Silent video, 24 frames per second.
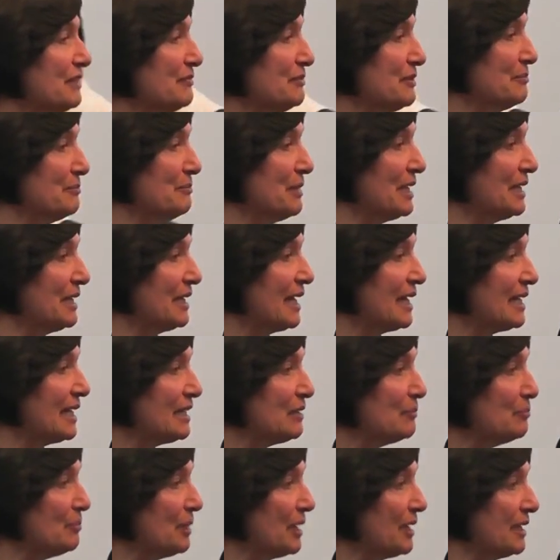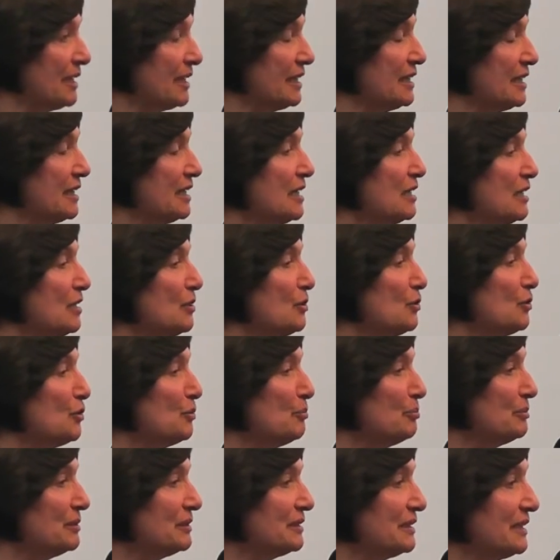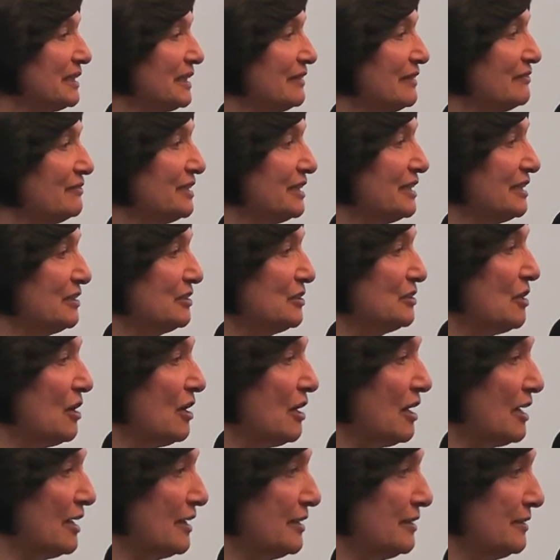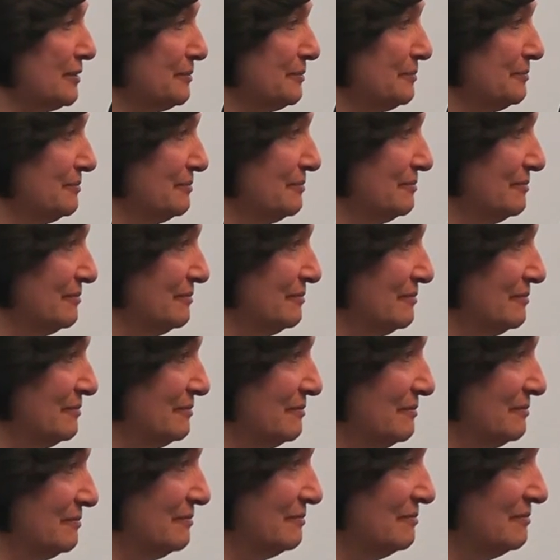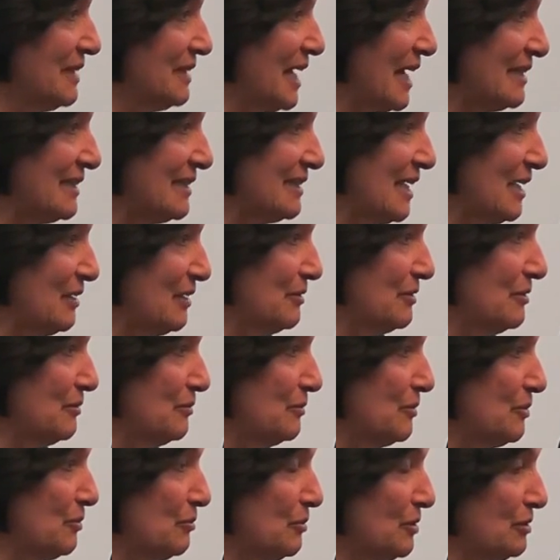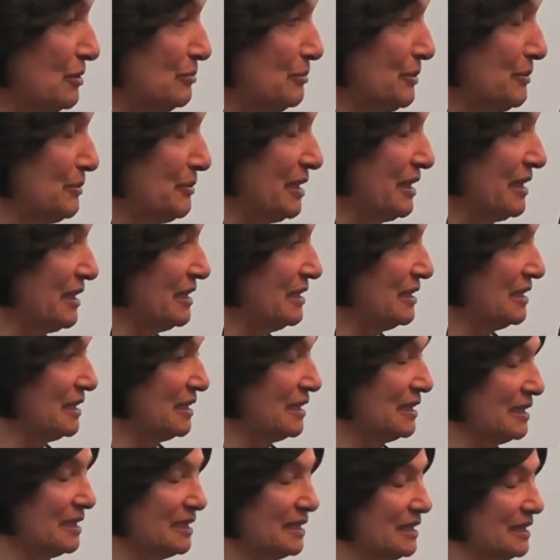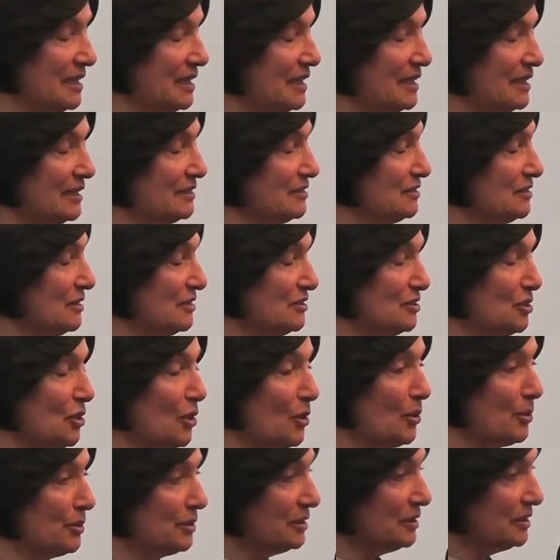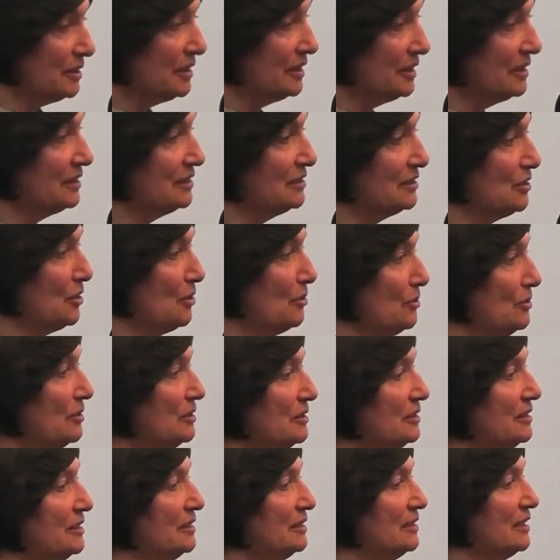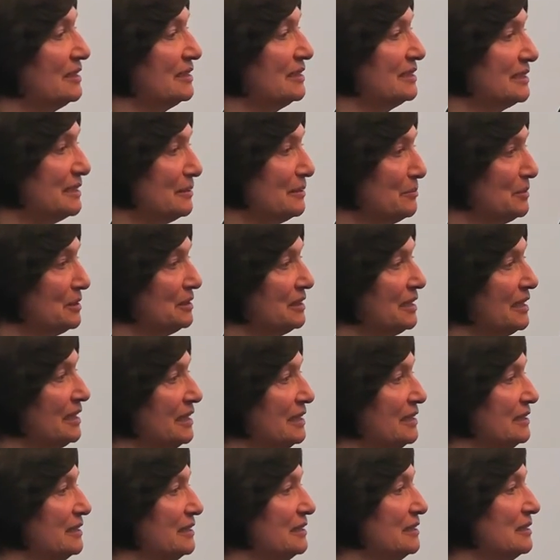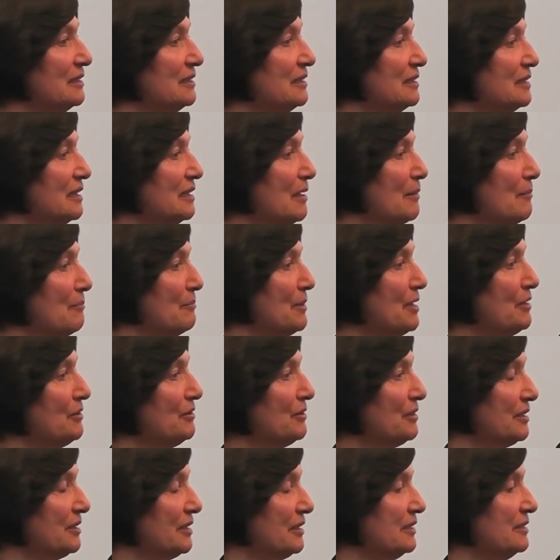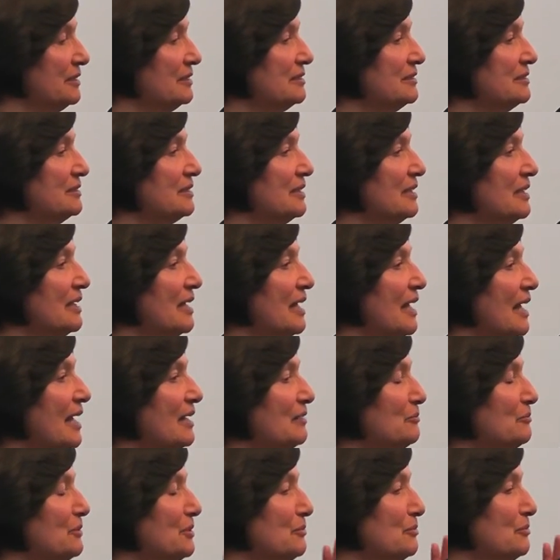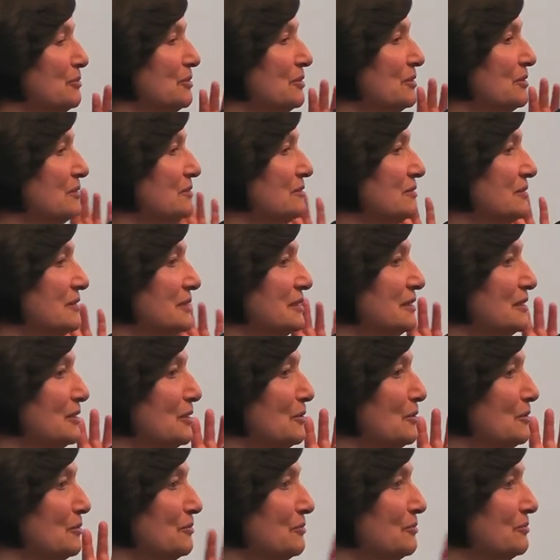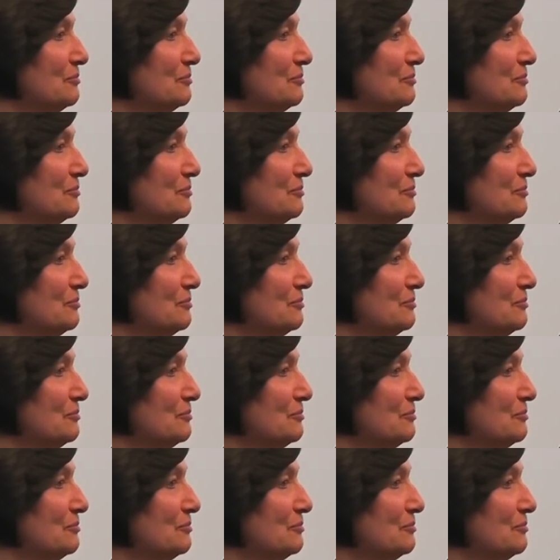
even met anybody who believed in God. That's how the, the world we were in. Totally, totally assimilated, Americans, and we were, you know,